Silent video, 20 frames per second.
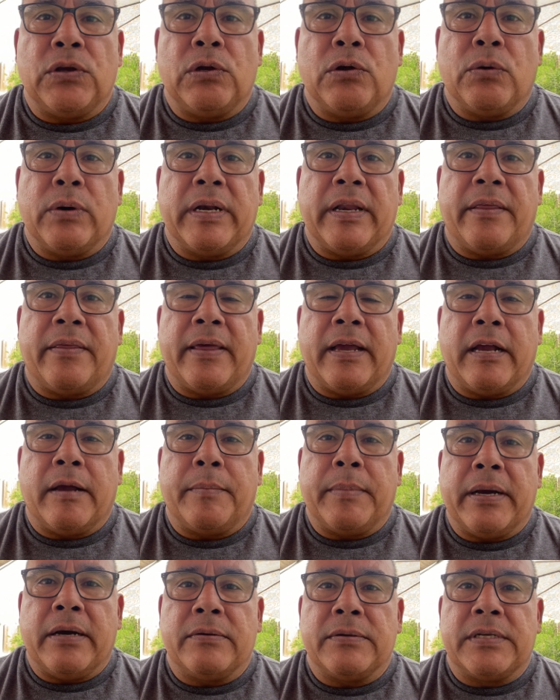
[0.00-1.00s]
know anything
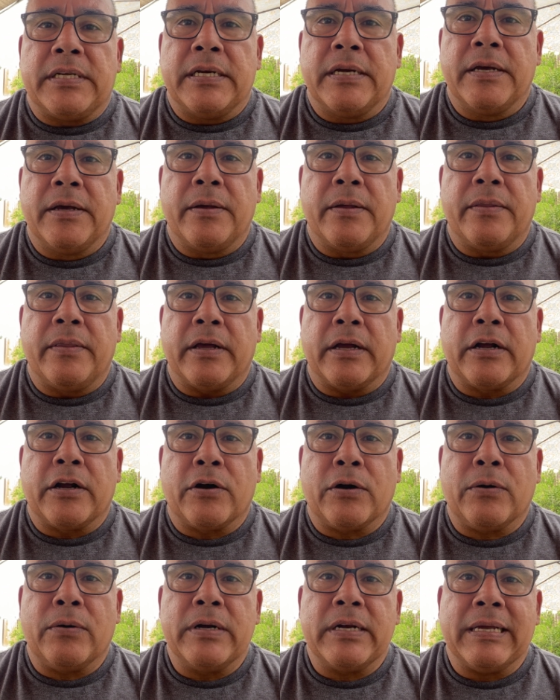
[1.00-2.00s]
about the
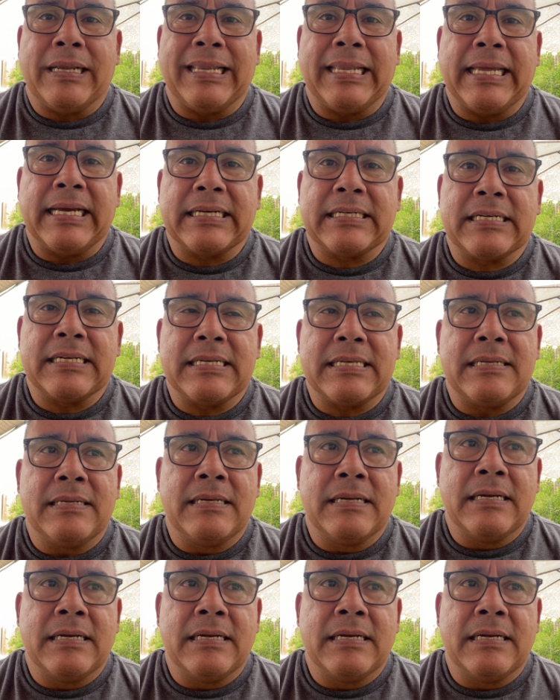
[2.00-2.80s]
current election